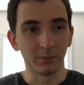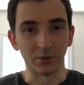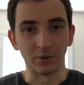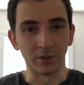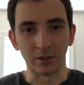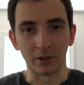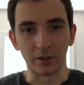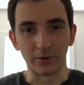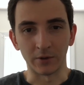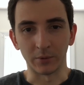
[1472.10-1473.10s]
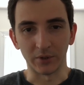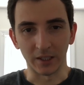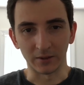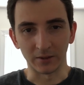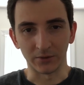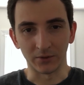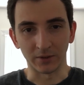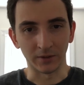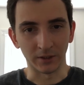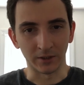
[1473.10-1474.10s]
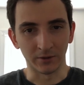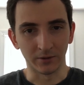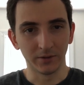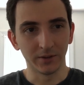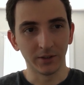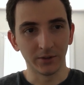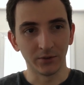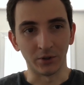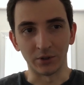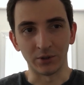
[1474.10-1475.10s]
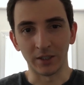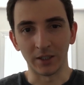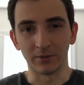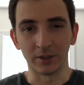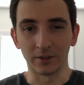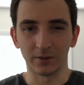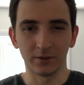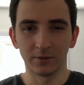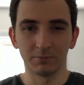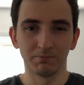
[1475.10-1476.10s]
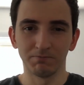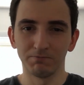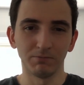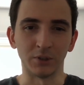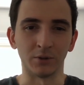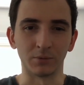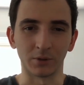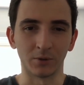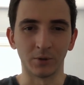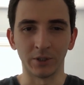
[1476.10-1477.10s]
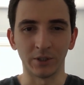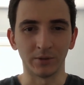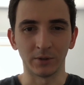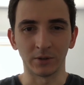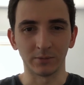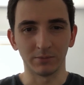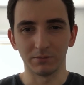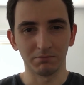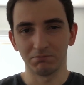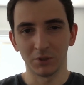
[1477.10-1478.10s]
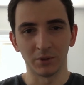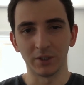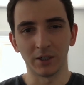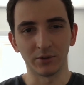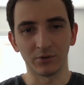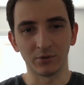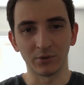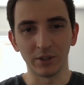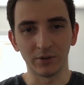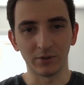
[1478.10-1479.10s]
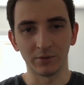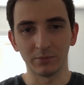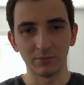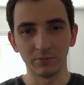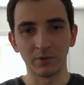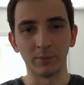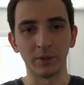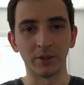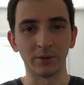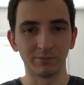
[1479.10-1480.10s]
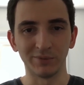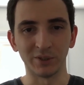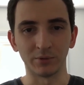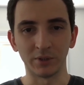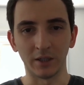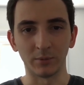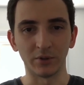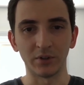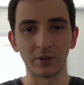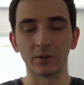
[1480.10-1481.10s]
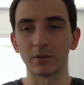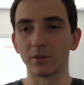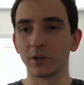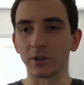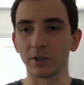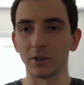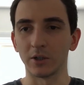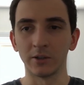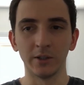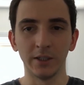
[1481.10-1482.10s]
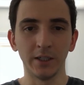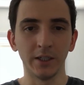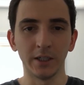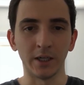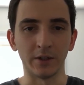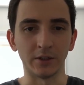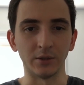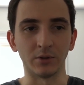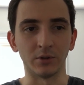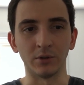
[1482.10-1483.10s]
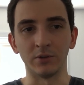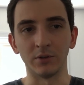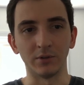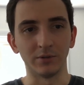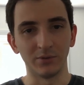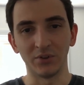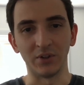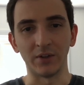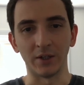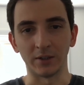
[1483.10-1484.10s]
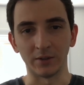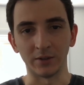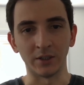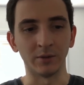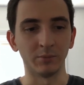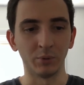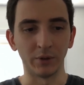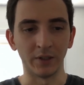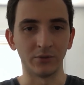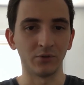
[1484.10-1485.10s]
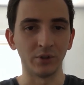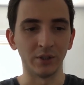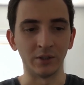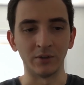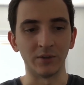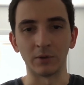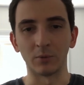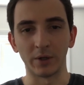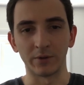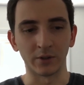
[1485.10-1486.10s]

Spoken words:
doing it on other modalities like video. So you could have like, recording of going down a street from cameras that are on a car, and then you could synthetically put that street in different weather